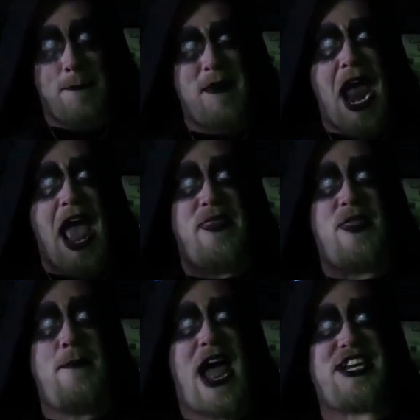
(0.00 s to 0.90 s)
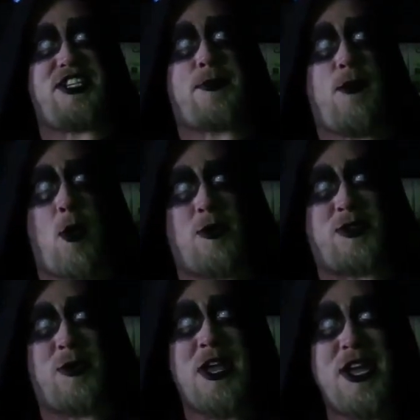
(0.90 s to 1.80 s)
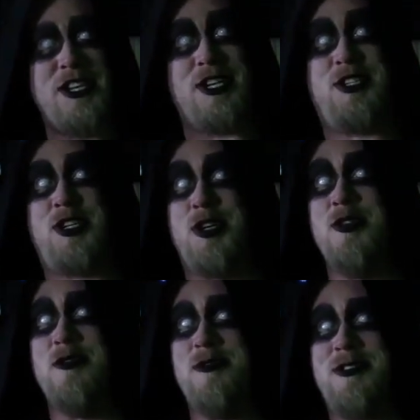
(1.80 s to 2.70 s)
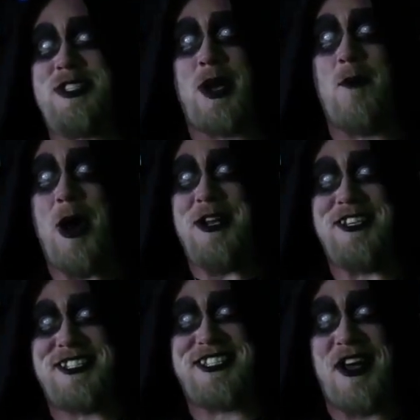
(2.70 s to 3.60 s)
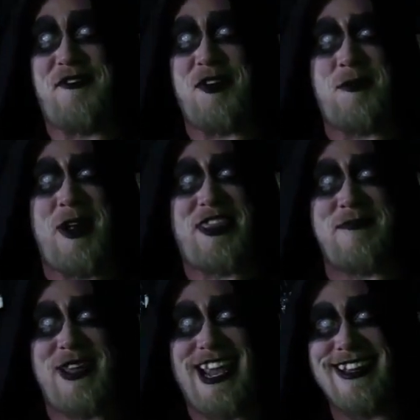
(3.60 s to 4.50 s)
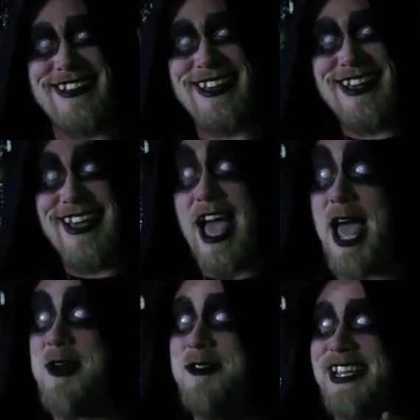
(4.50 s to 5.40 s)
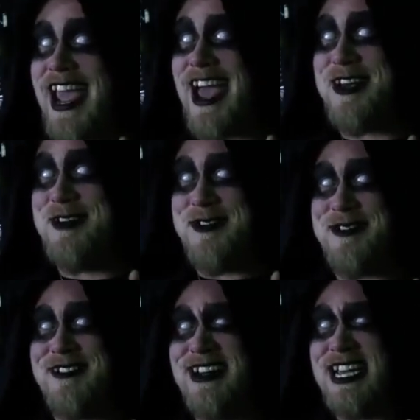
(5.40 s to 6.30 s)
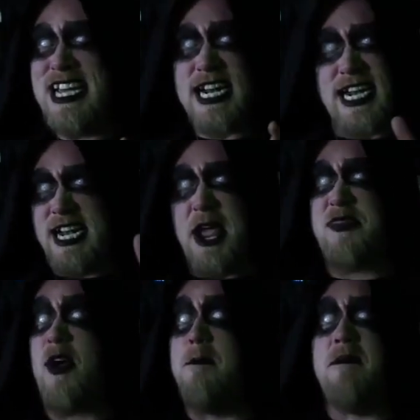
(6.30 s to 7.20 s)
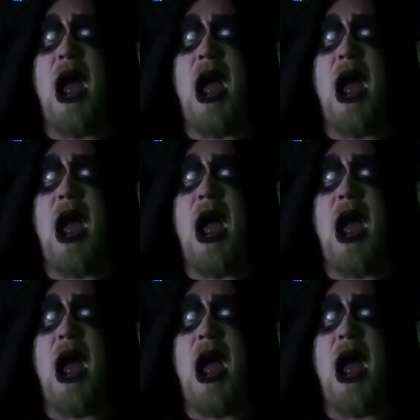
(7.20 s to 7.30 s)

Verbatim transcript: command the magic portal to choose someone to suffer with me. I don't care who, let the